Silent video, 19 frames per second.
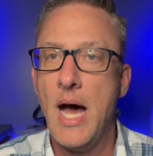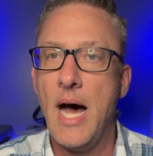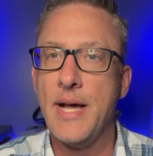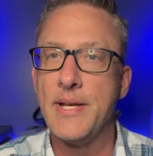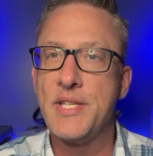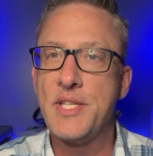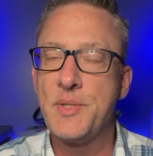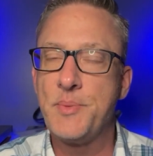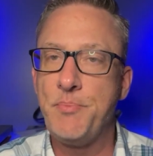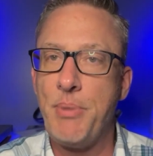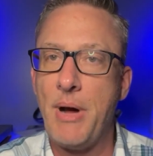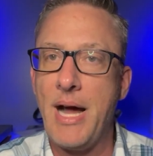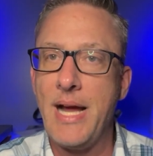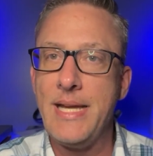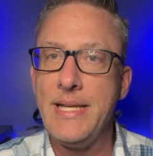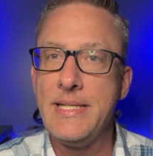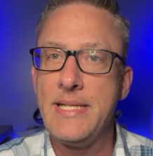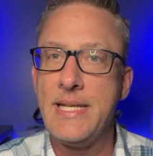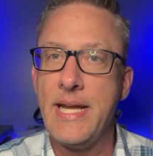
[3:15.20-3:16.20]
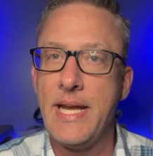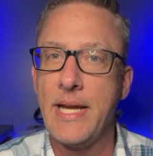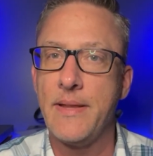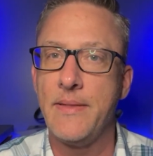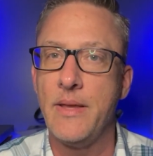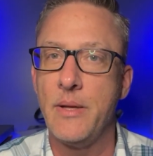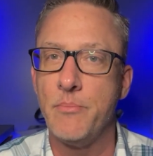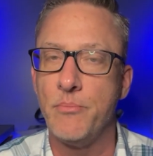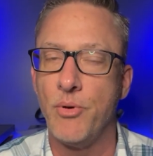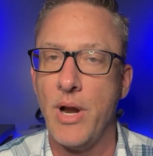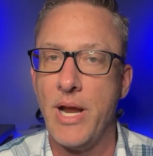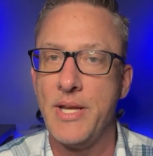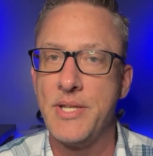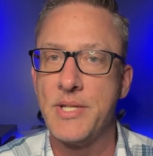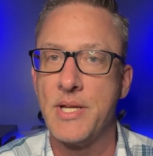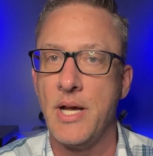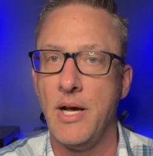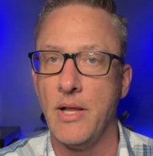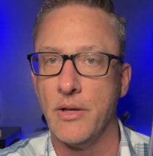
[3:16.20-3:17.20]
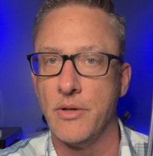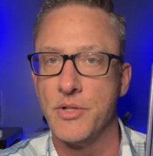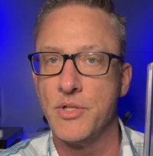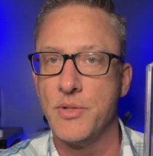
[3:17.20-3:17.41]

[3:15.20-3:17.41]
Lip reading: A spine tick that breaks color.